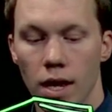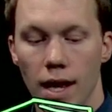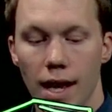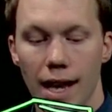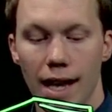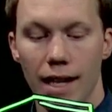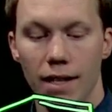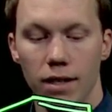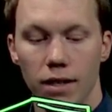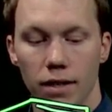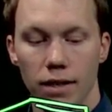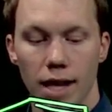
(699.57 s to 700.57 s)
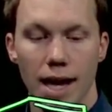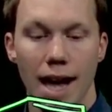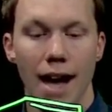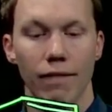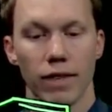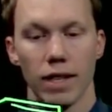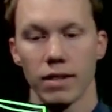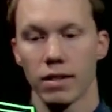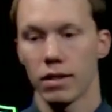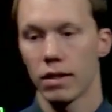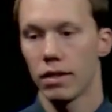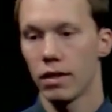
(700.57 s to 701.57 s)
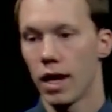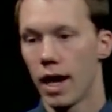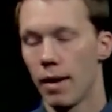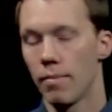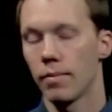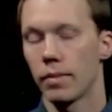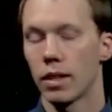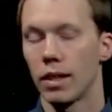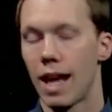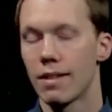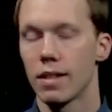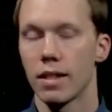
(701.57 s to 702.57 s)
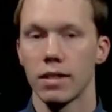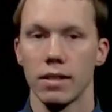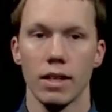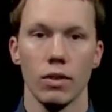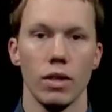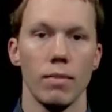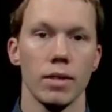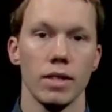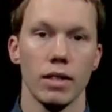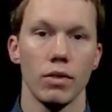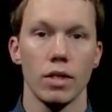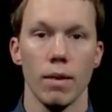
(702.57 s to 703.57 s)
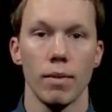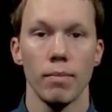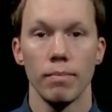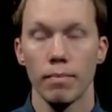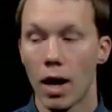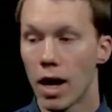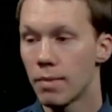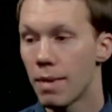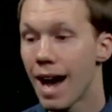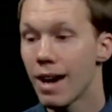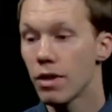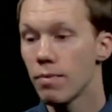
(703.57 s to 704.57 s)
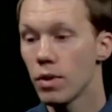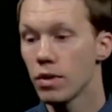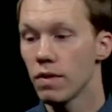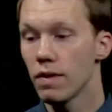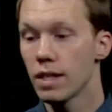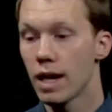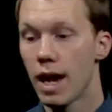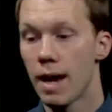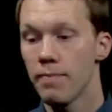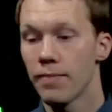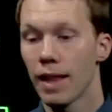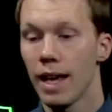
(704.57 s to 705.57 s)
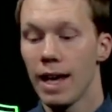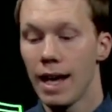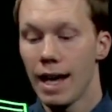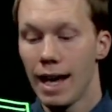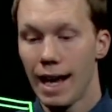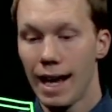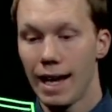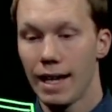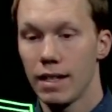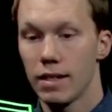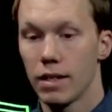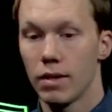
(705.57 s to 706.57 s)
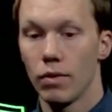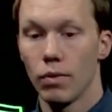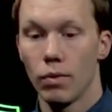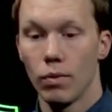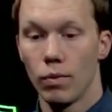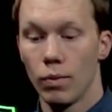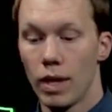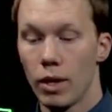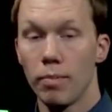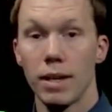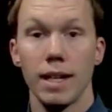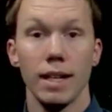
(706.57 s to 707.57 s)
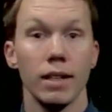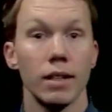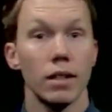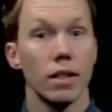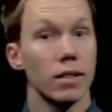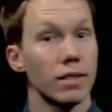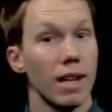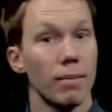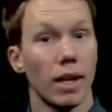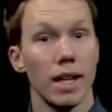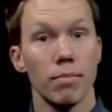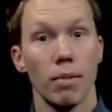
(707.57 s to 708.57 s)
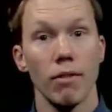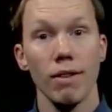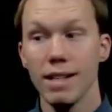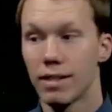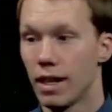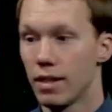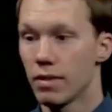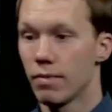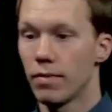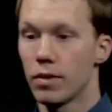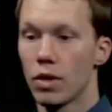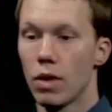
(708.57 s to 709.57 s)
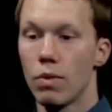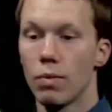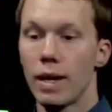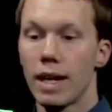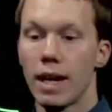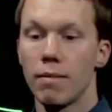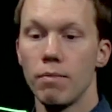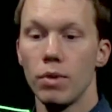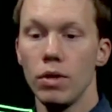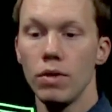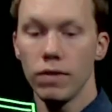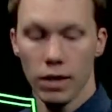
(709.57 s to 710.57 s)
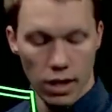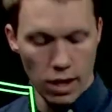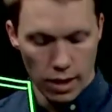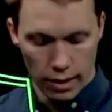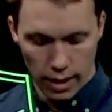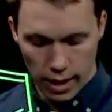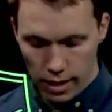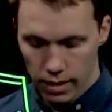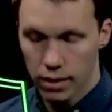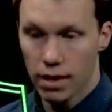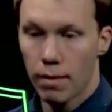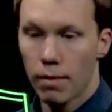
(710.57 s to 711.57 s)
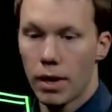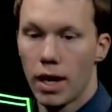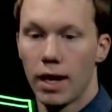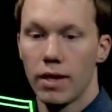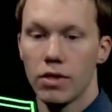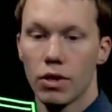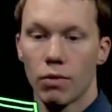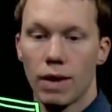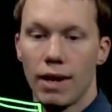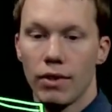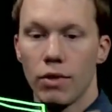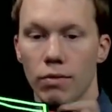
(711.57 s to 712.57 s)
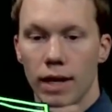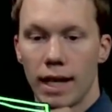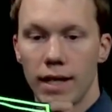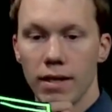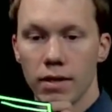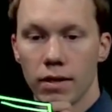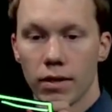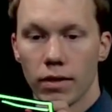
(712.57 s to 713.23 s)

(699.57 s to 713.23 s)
And they have this classic single, double bond pattern most of the time, and will be stabilized by resonance. So we can move these double bonds around the ring.